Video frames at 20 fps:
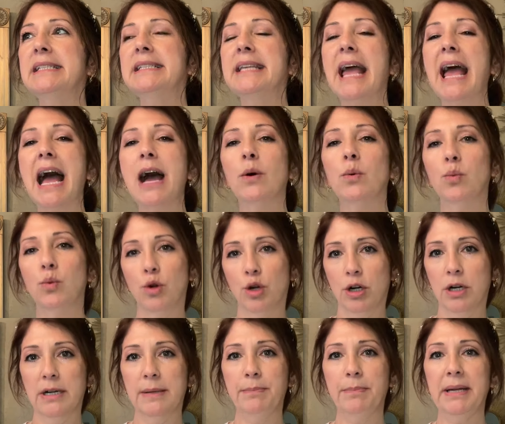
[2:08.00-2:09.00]
at
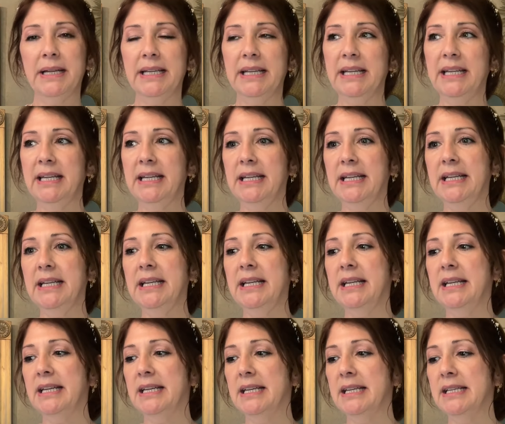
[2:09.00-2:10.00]
work, but he
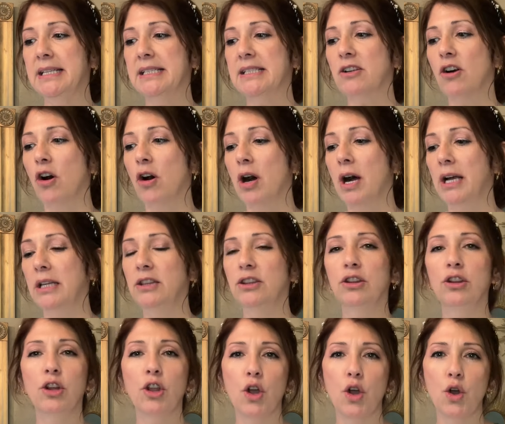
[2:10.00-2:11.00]
is
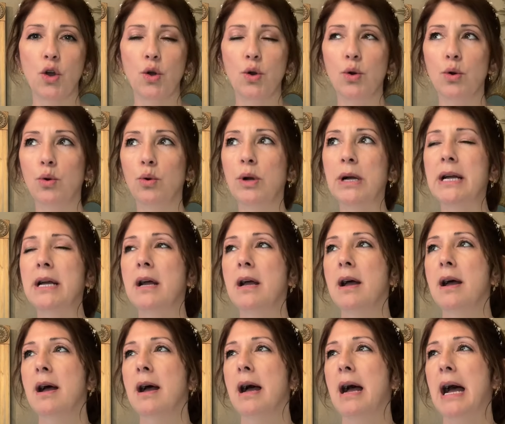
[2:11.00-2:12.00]
on low.
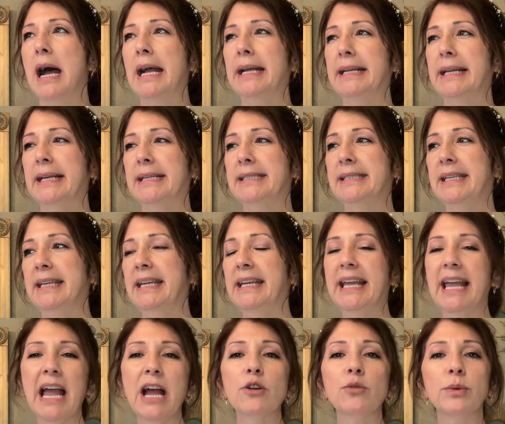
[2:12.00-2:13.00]
I guess he
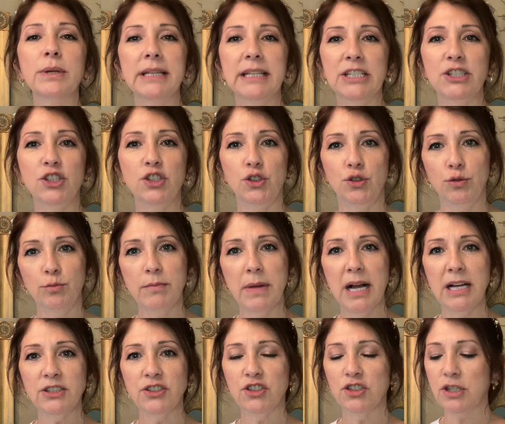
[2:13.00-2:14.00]
can't really do
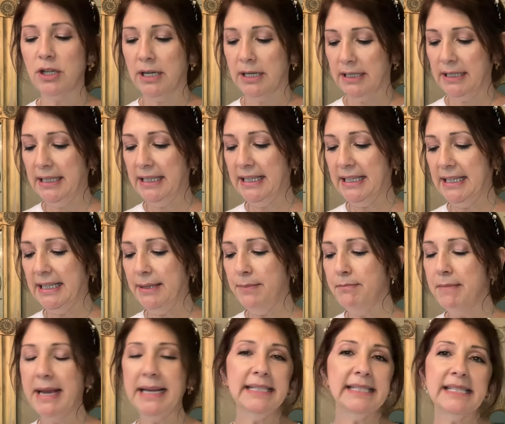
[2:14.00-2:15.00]
much. He
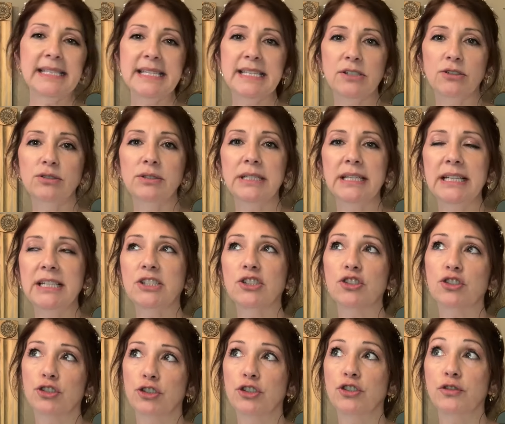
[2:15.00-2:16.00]
may still need
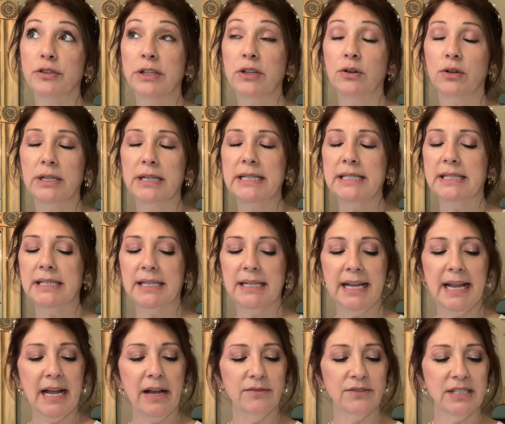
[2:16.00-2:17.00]
surgery, or he's gonna
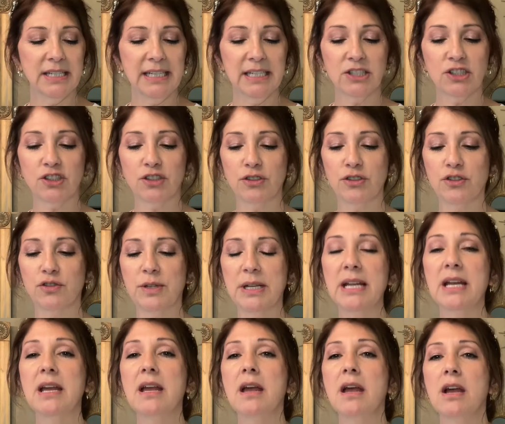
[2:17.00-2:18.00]
have to get
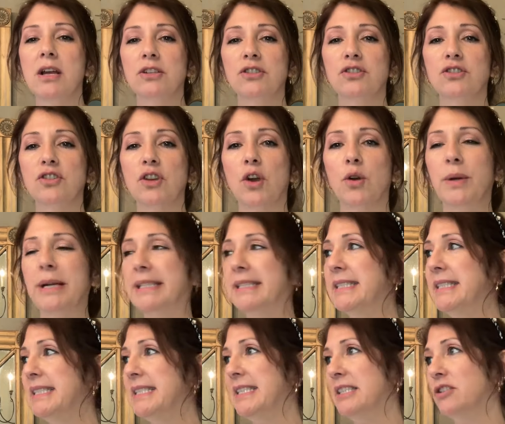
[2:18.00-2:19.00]
surgery. So it's
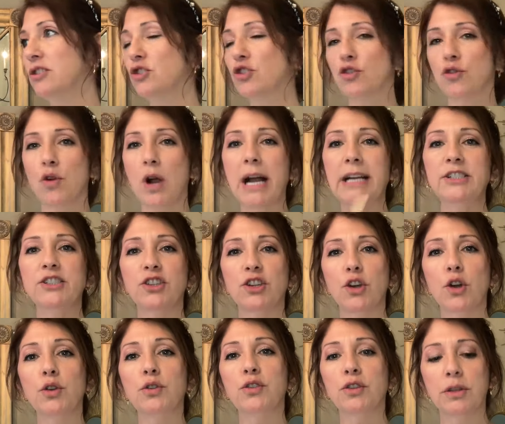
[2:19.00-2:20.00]
still trying to
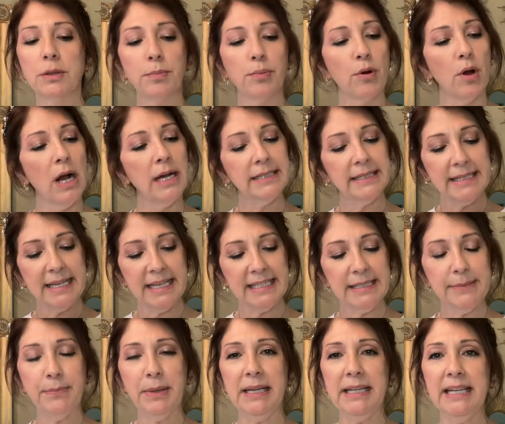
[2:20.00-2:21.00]
go through the
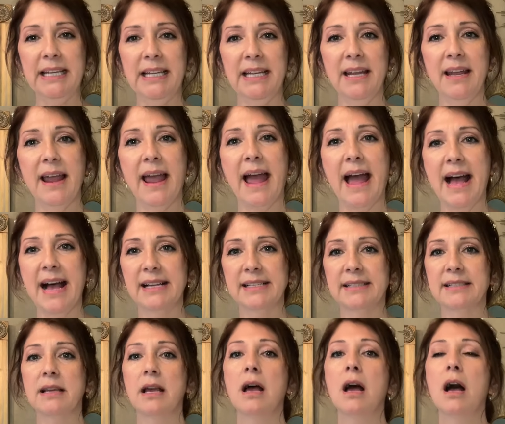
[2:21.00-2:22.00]
process, but he has